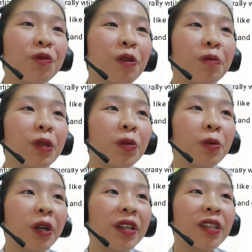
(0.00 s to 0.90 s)
from the
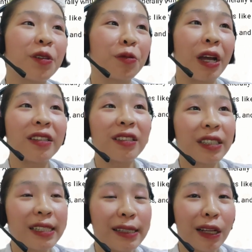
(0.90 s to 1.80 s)
word renal
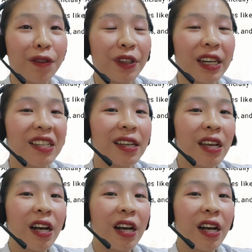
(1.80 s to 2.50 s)
itself, it is